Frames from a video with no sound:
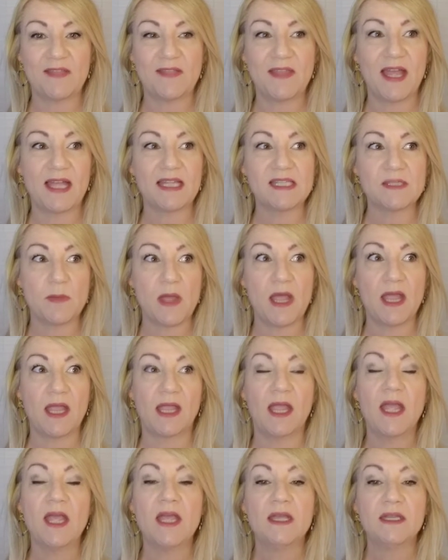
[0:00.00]
That's my
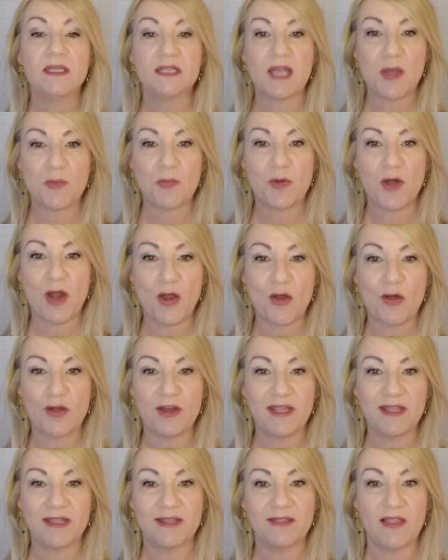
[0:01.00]
top
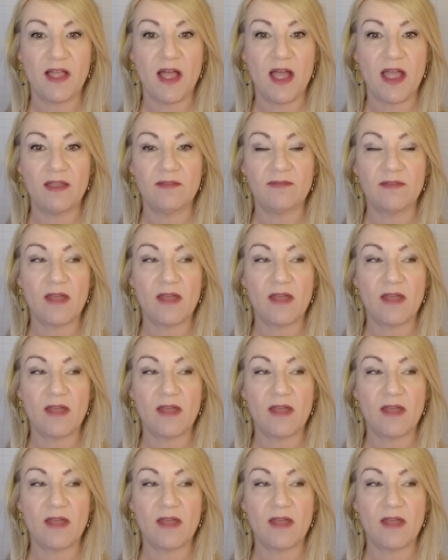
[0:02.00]
priority in life.